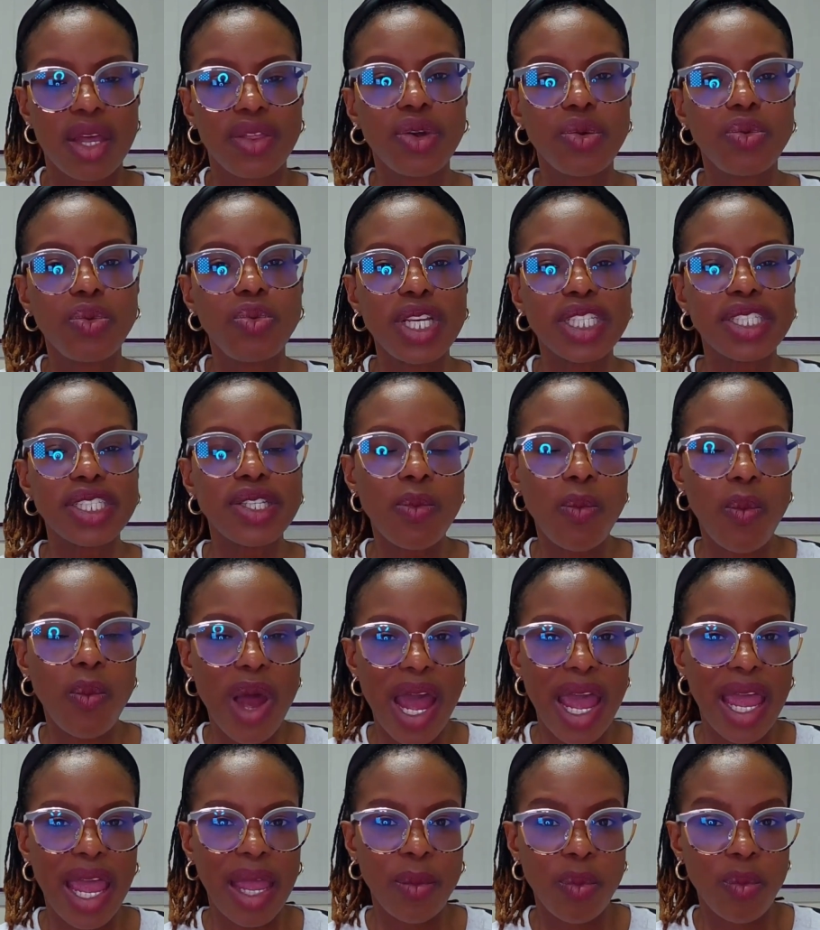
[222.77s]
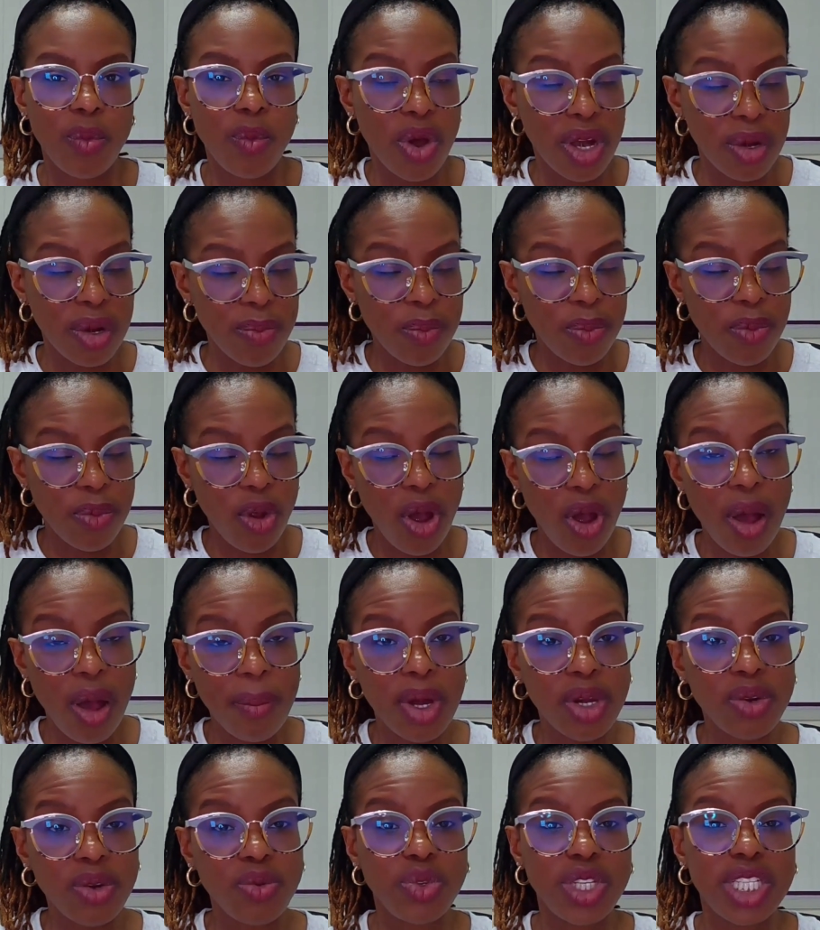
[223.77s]
The reason why, one
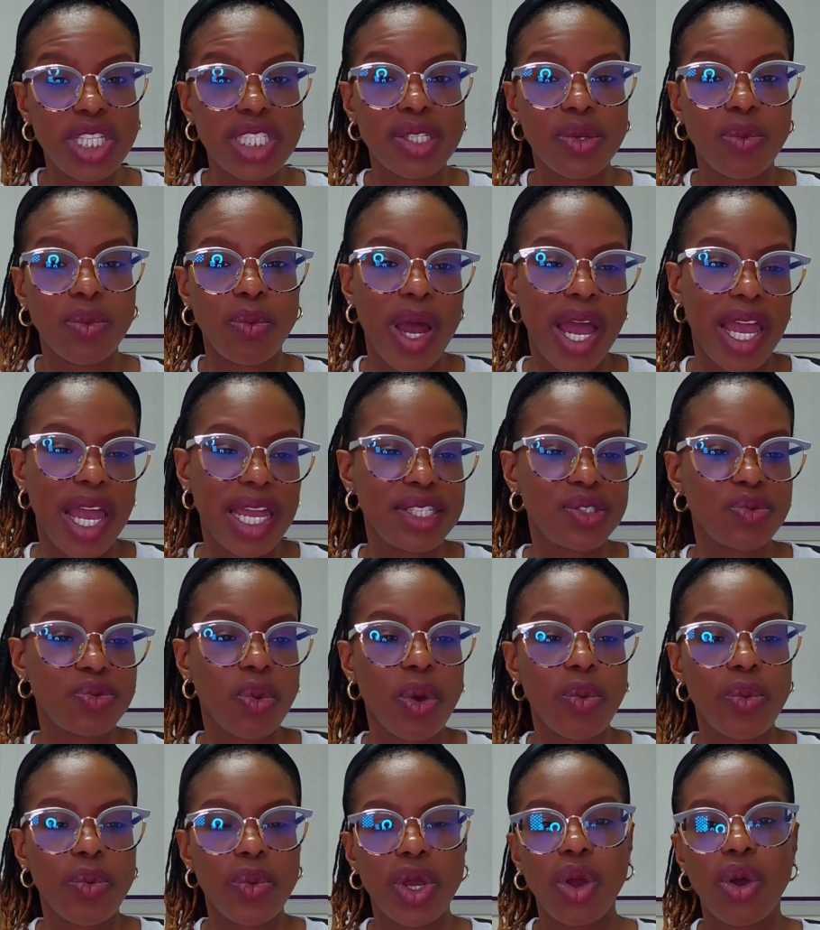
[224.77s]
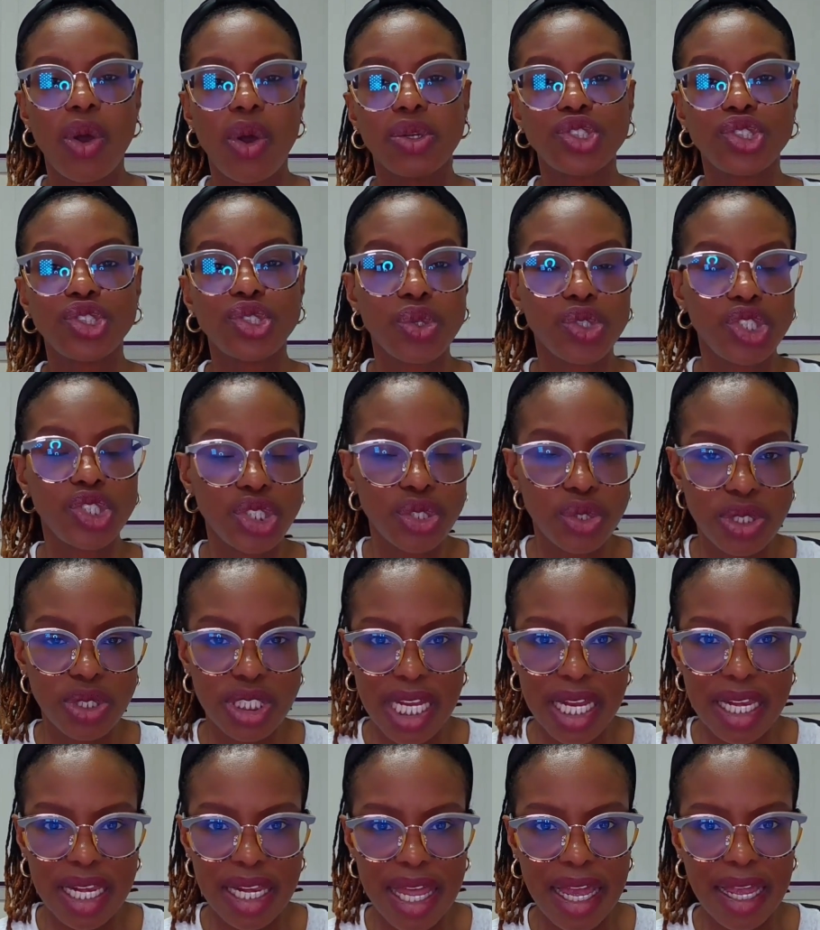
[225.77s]
common reason why, is what we call social
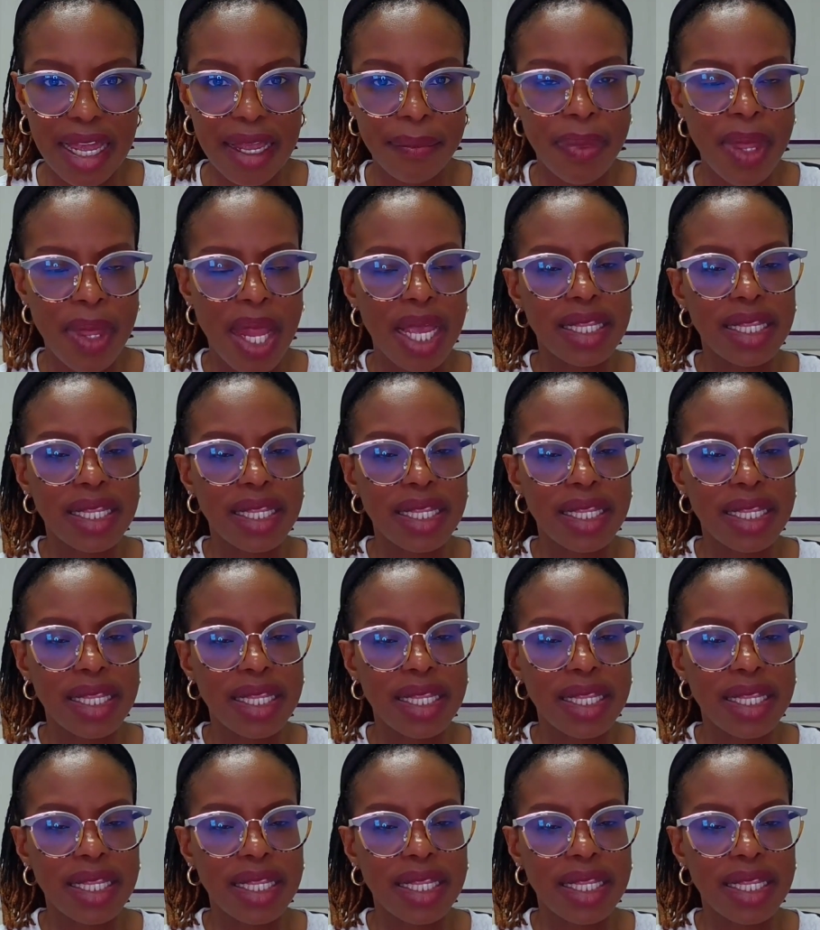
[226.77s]
jet lag.